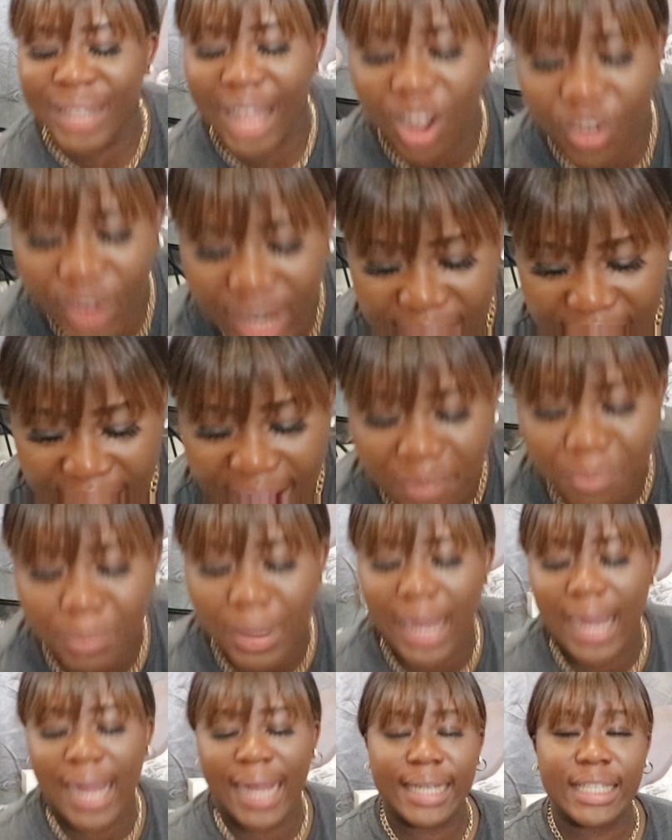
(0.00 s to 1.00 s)
I already have
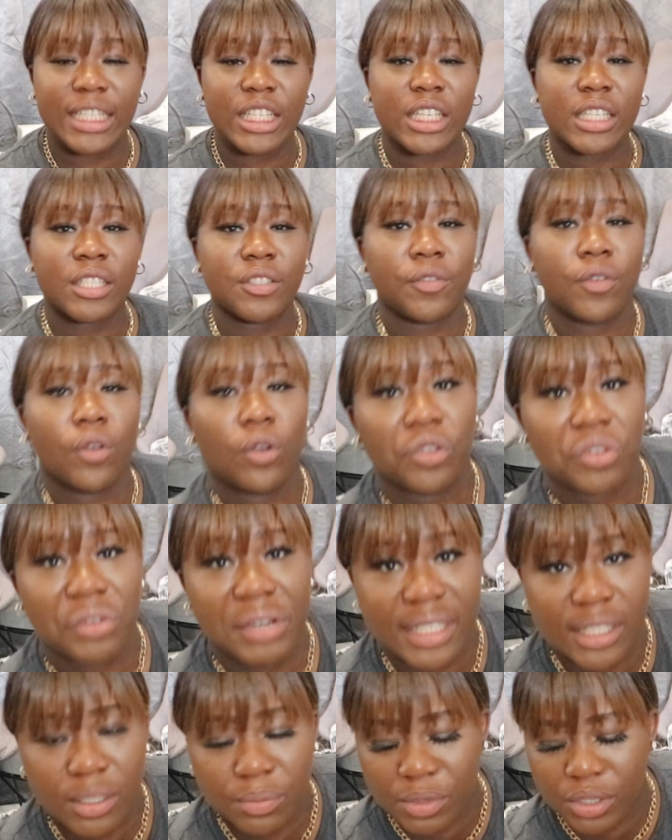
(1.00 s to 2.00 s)
my ideas for
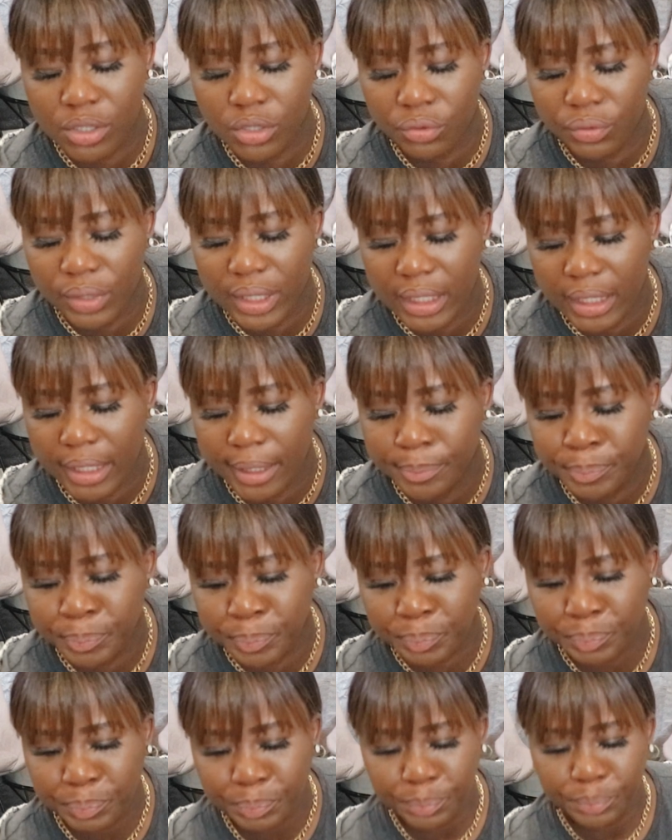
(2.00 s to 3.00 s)
Christmas already.
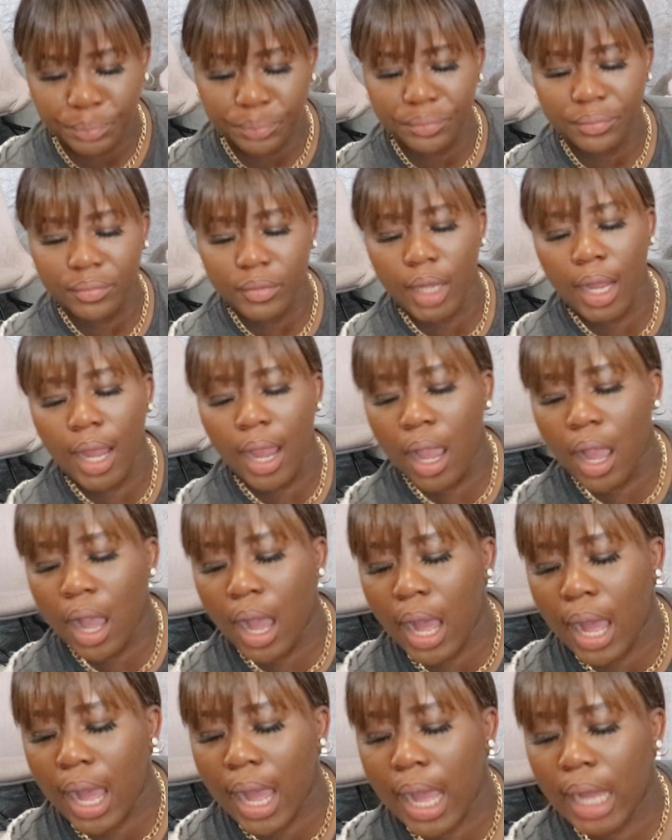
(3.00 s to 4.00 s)

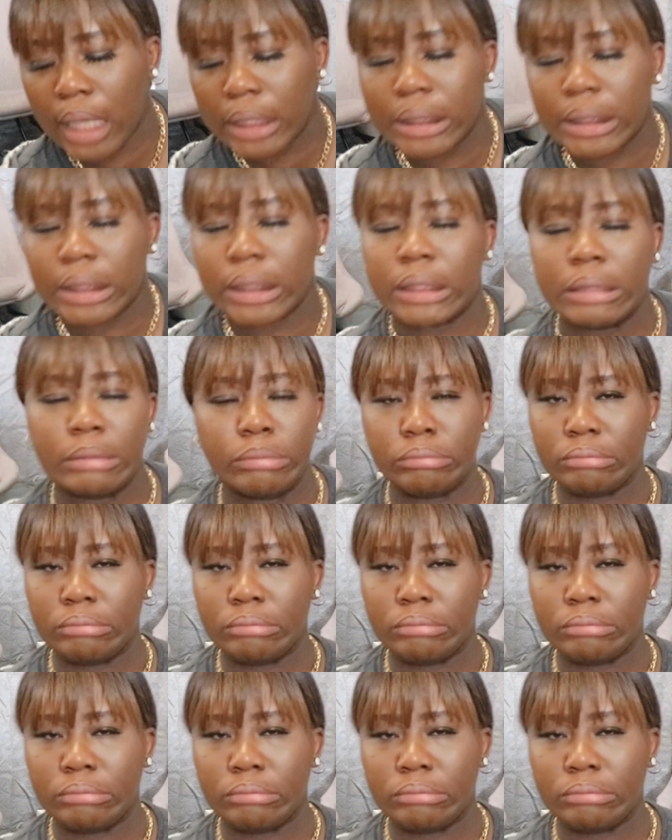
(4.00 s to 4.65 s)
And